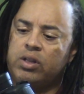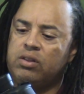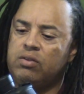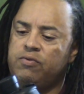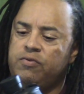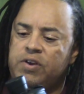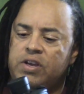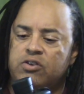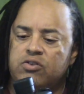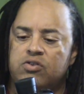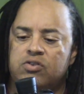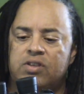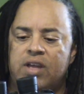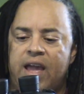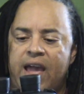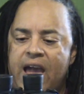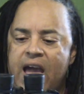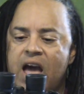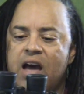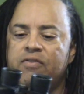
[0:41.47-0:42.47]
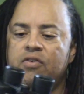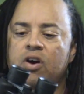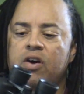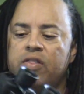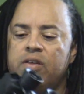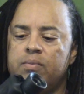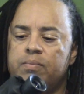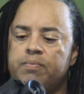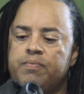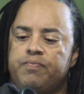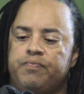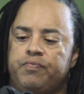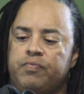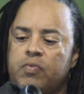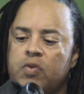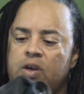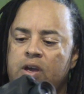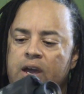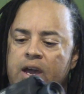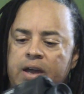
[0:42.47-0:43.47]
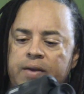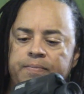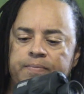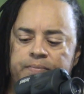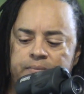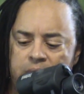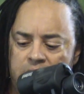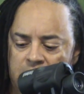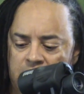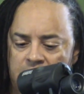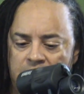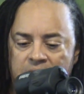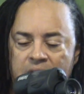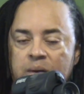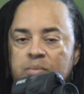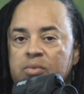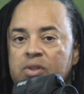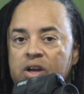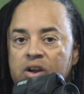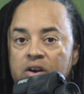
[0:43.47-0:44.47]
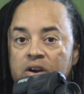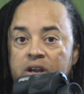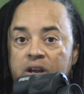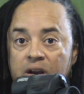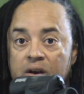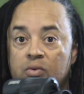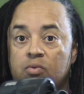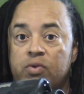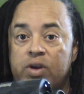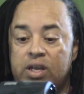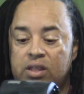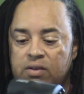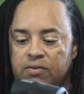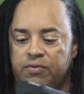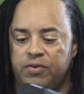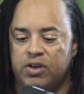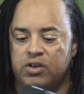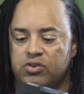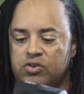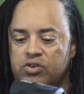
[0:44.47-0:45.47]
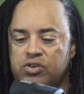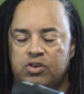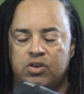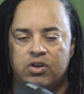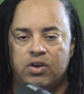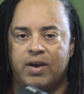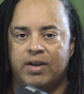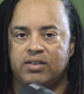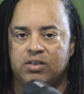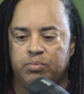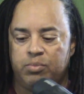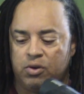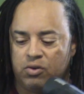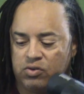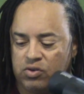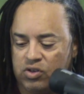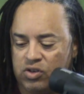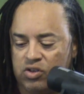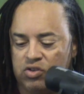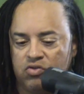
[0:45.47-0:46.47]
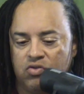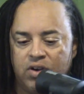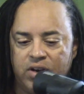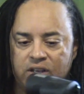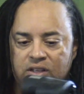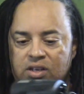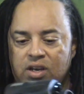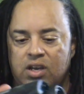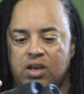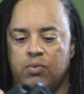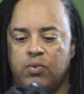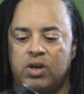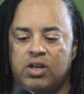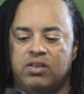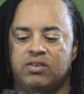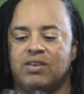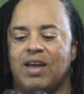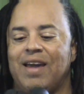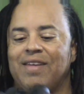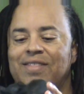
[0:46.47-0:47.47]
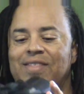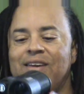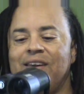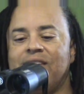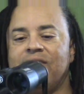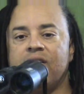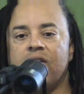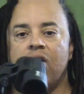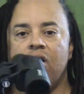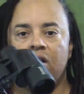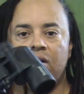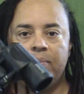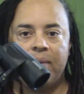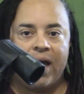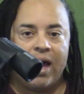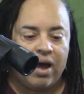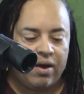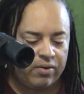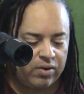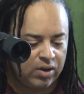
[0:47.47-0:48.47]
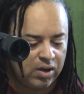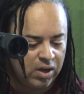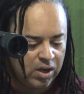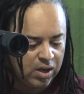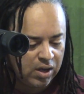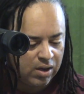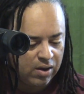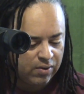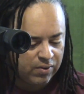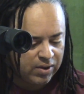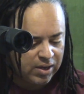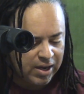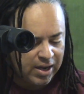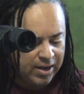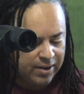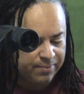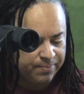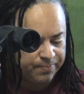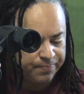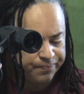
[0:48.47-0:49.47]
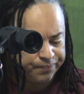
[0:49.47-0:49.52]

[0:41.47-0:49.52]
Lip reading: features they have on them. Okay? And I'm literally going to read the features to you as opposed to just trying to tell you what it is I think they're all about. Okay?